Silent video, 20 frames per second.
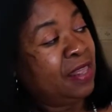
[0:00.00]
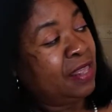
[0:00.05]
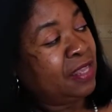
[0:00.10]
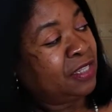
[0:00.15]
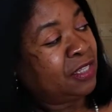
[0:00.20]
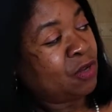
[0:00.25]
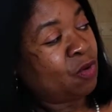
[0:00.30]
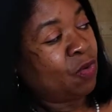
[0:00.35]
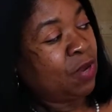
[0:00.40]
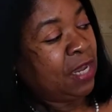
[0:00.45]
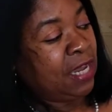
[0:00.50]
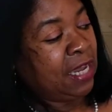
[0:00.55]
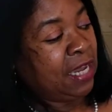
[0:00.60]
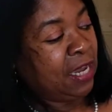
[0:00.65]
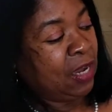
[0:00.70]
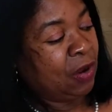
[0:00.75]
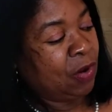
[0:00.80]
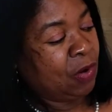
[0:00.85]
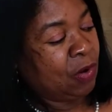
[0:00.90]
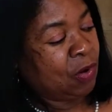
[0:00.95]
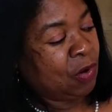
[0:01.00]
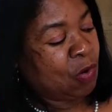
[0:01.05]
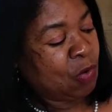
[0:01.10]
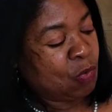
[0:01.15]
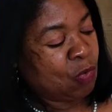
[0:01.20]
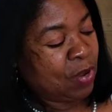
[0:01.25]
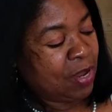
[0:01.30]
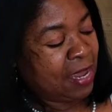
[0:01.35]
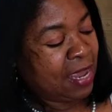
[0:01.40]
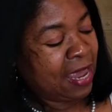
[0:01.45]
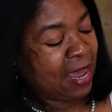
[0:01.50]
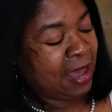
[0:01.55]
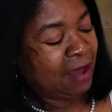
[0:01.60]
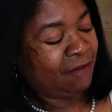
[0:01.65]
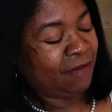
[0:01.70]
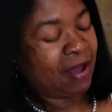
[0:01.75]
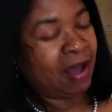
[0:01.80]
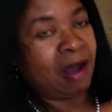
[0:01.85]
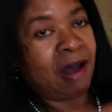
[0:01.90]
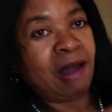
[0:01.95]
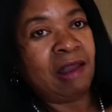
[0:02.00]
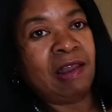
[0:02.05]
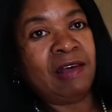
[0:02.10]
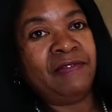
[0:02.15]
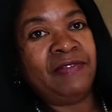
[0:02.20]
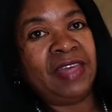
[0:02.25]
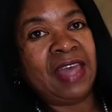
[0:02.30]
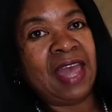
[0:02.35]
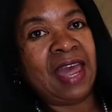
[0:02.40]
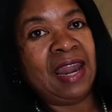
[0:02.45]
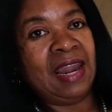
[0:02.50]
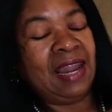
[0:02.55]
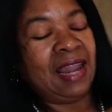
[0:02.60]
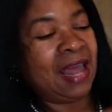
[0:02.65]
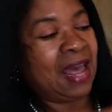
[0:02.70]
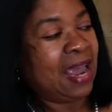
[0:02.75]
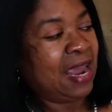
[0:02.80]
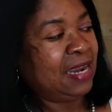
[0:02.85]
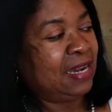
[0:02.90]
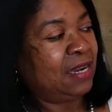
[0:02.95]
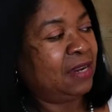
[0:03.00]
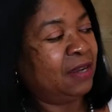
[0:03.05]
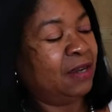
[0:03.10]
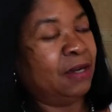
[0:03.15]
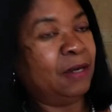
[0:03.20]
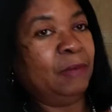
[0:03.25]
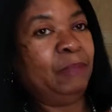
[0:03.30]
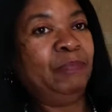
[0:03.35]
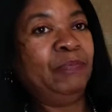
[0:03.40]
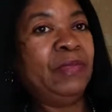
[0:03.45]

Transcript: So here we have all of that lined up.